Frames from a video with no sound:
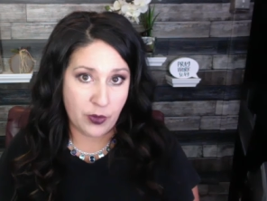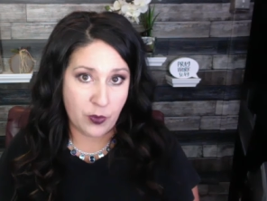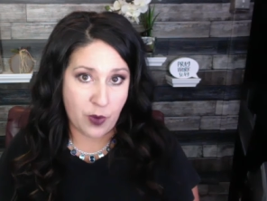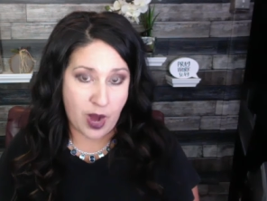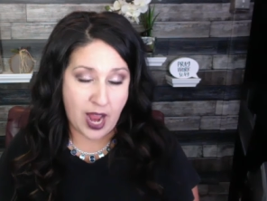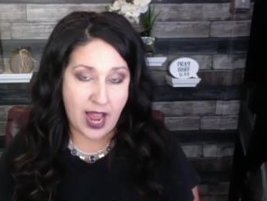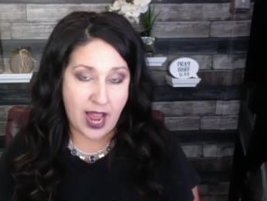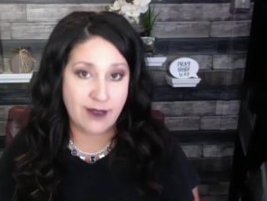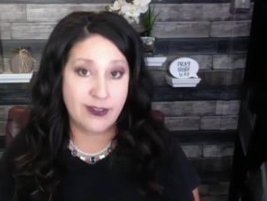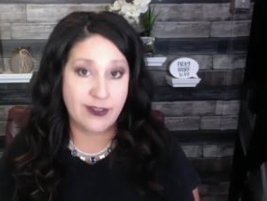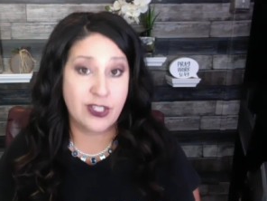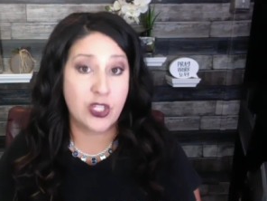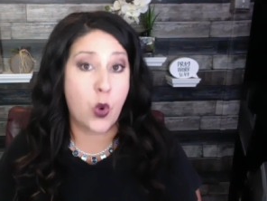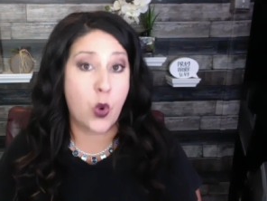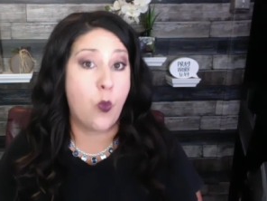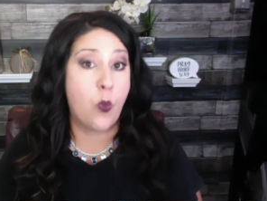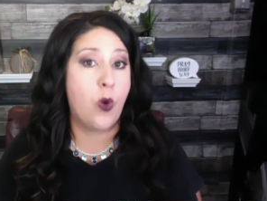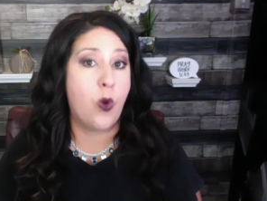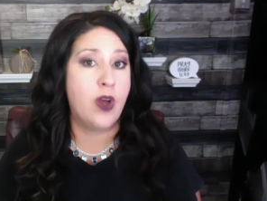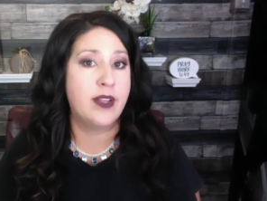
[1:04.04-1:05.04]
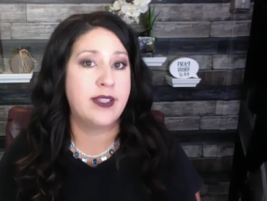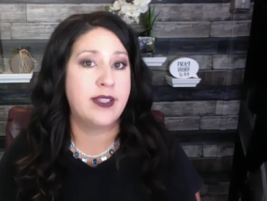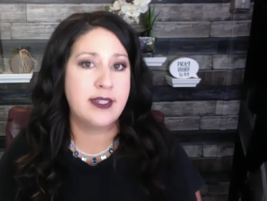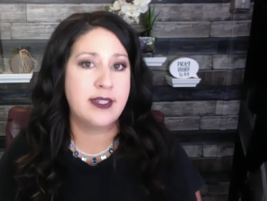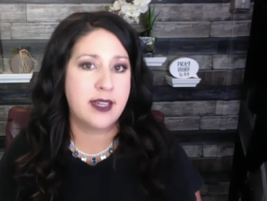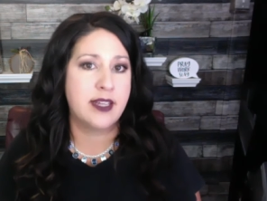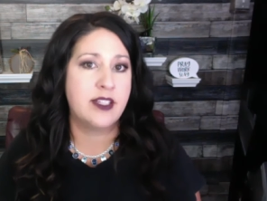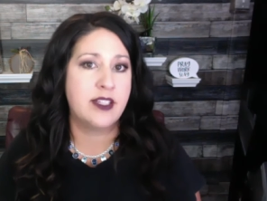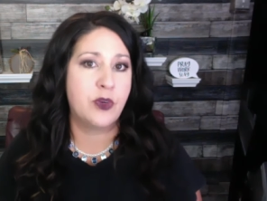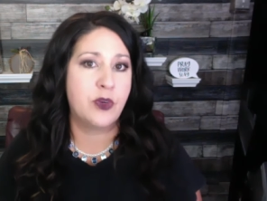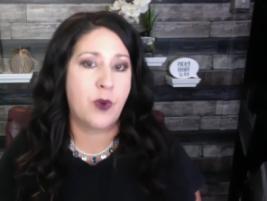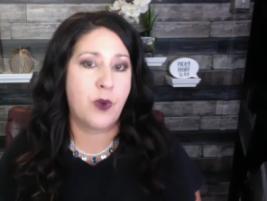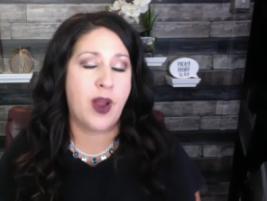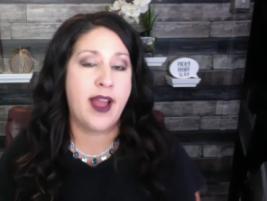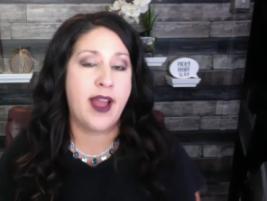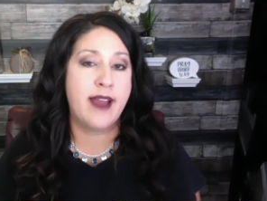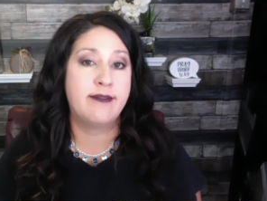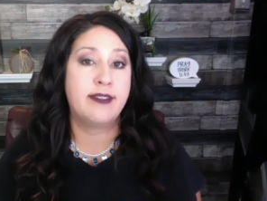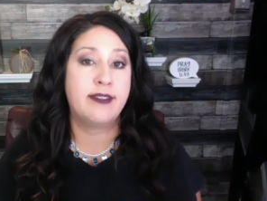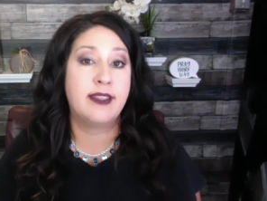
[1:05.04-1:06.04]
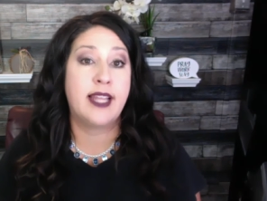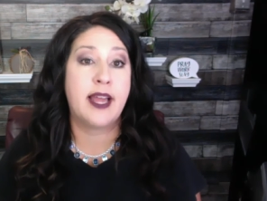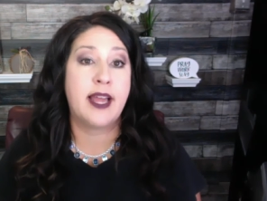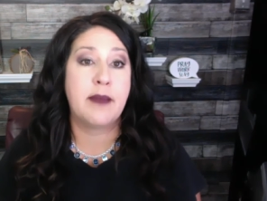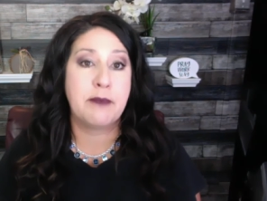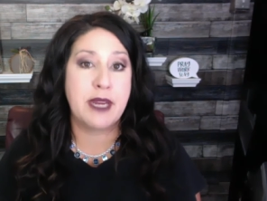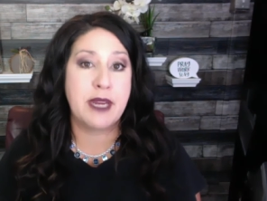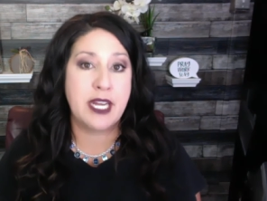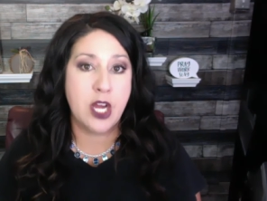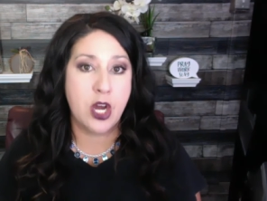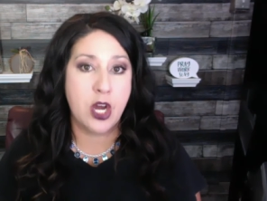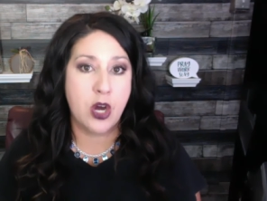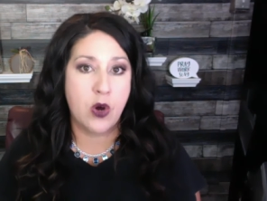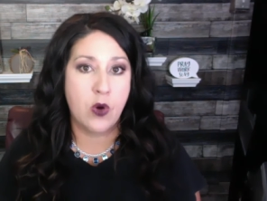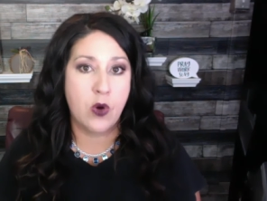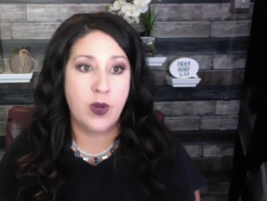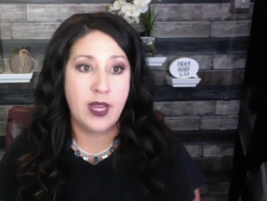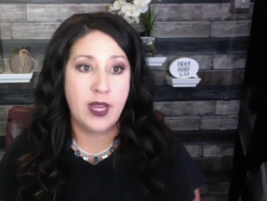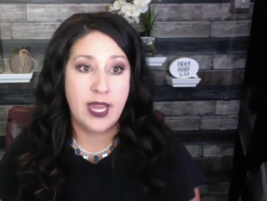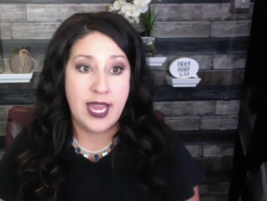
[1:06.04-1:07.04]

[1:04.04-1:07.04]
arrive. So once it does arrive, let me know.